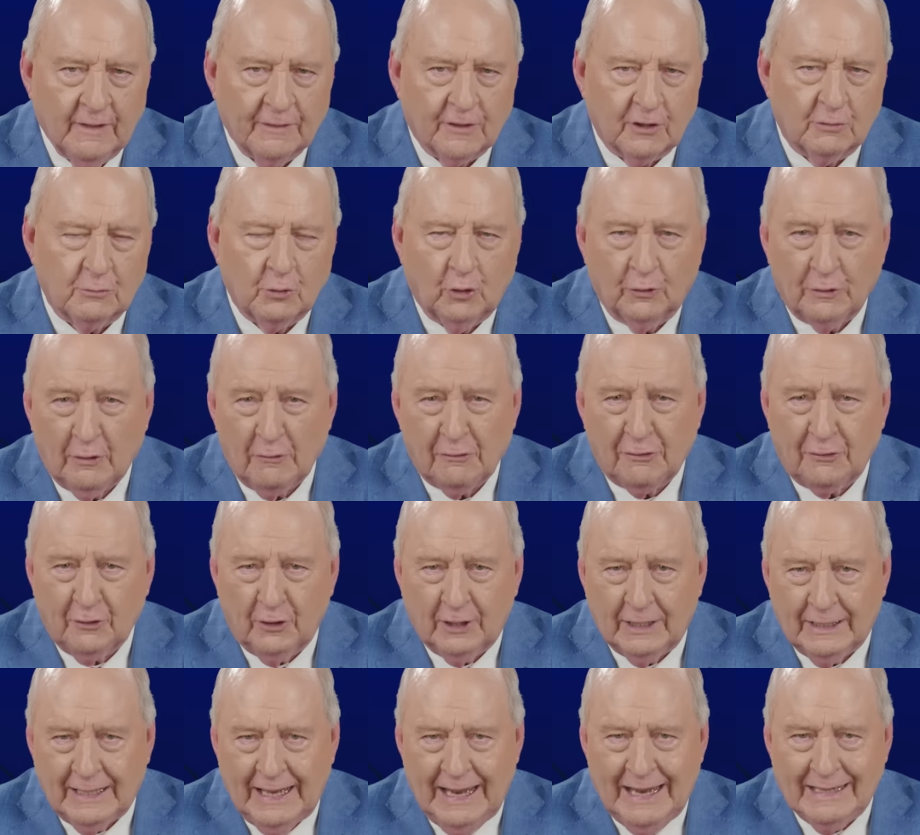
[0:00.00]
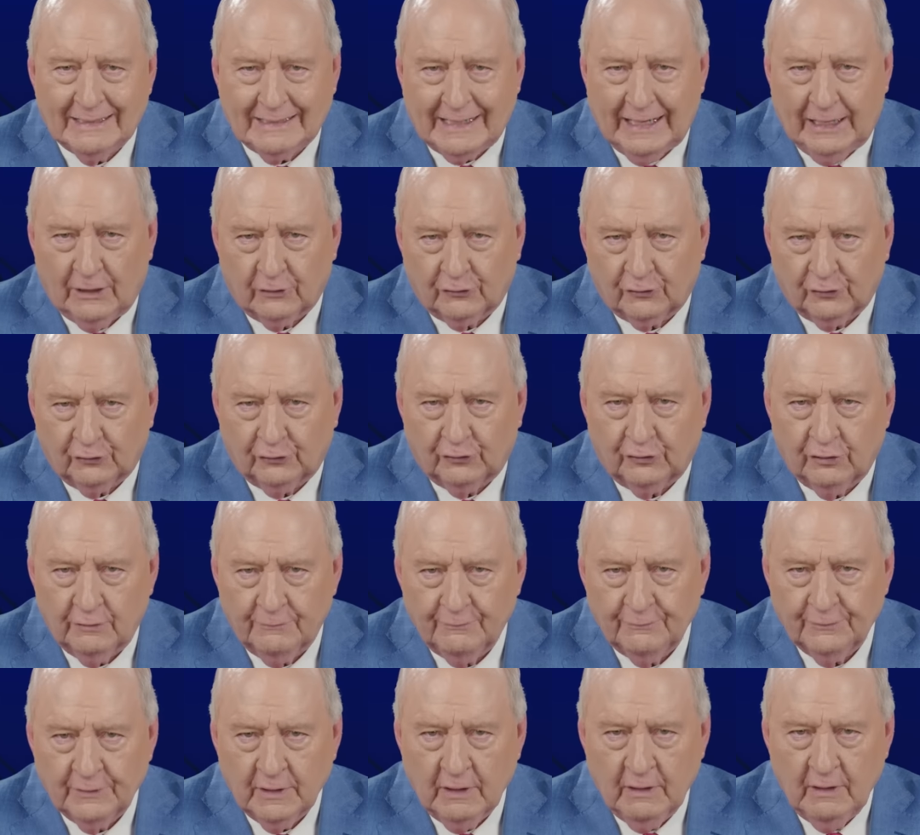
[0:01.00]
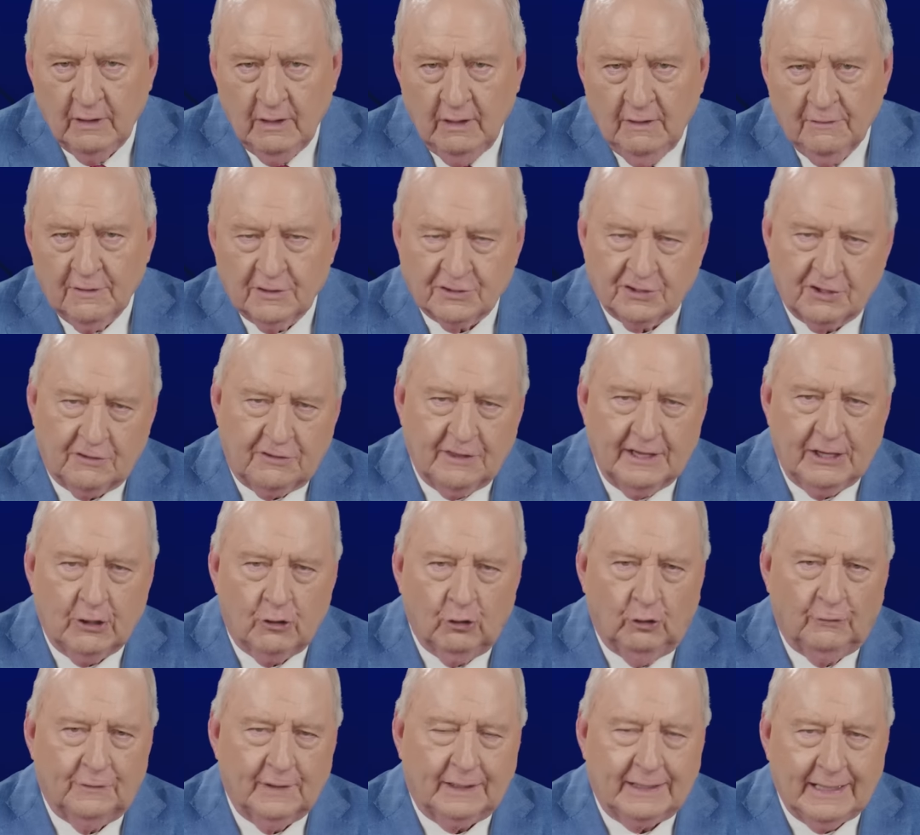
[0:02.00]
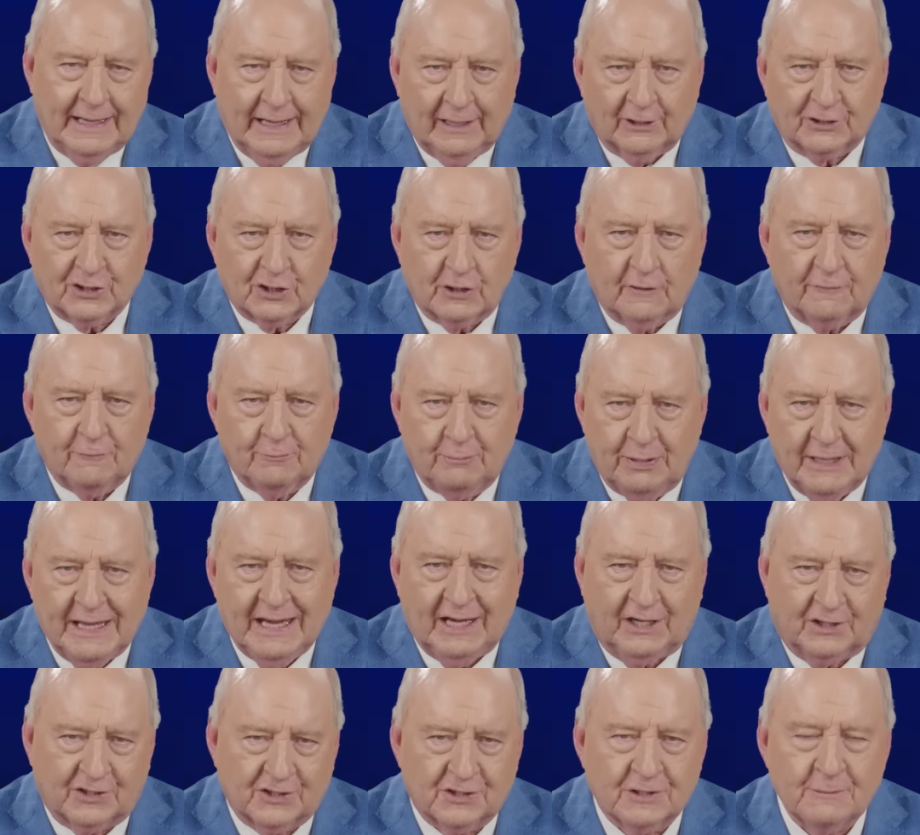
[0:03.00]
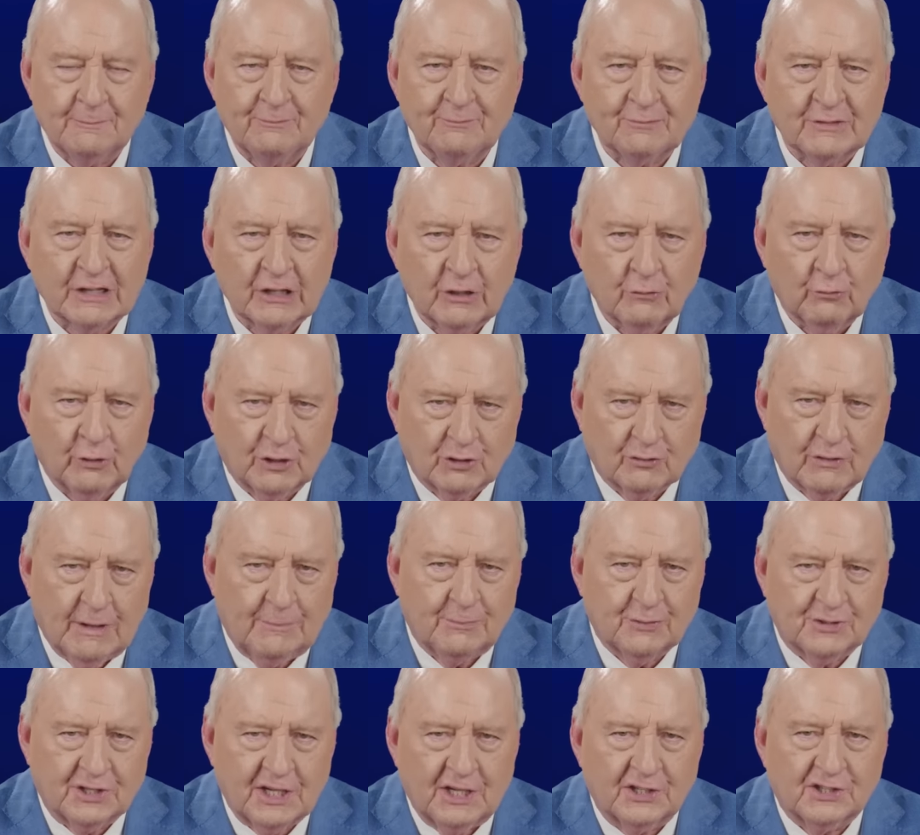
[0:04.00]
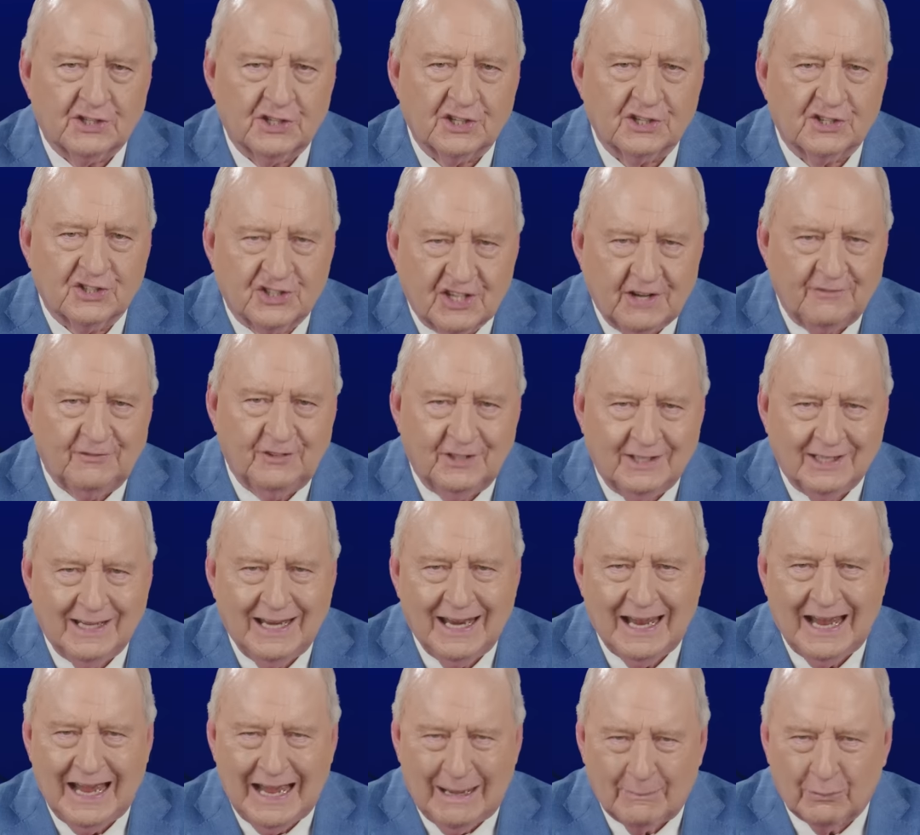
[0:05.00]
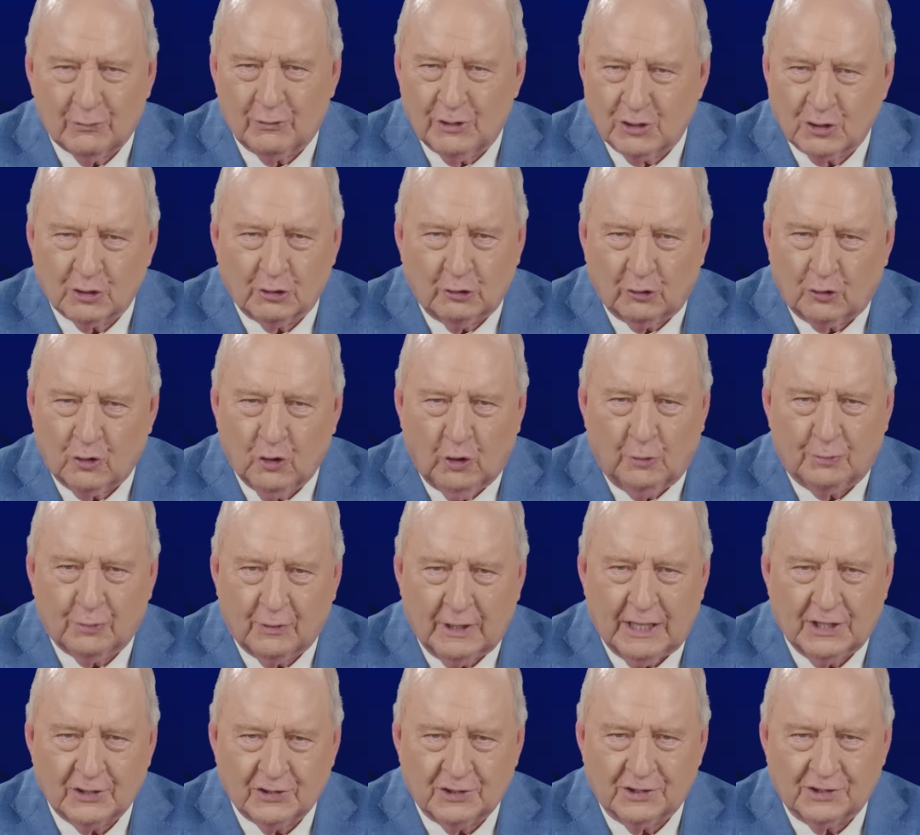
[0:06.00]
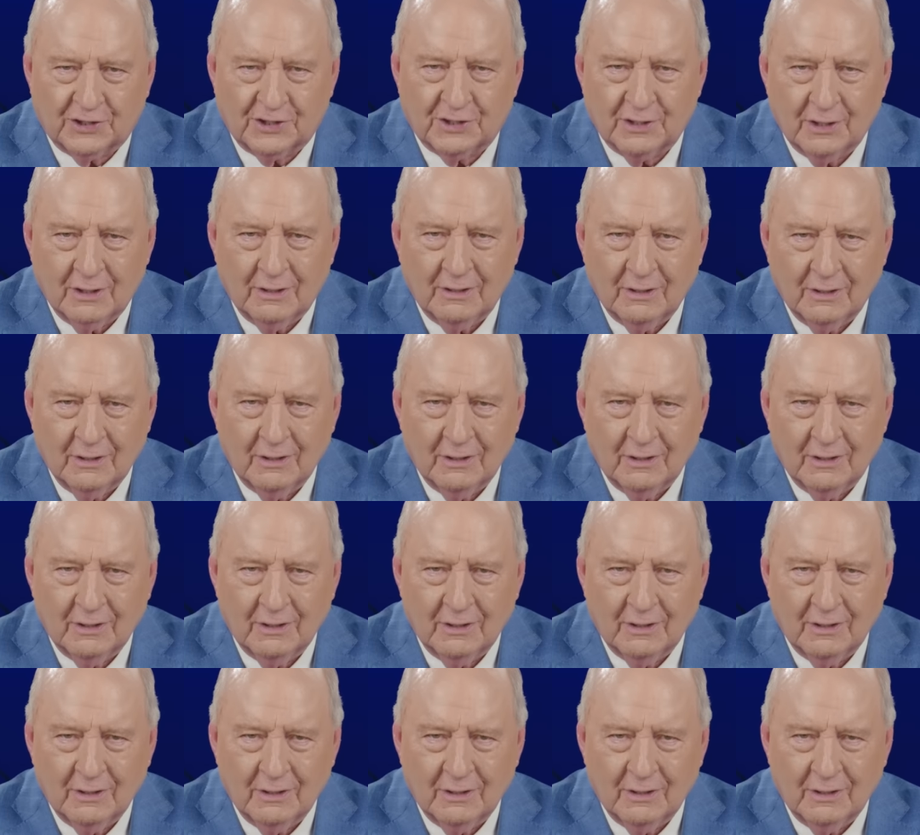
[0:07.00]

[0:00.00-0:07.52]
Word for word: There are more than 30 land councils. There's a thing called the Council of Peaks, which represents 70 Aboriginal corporations.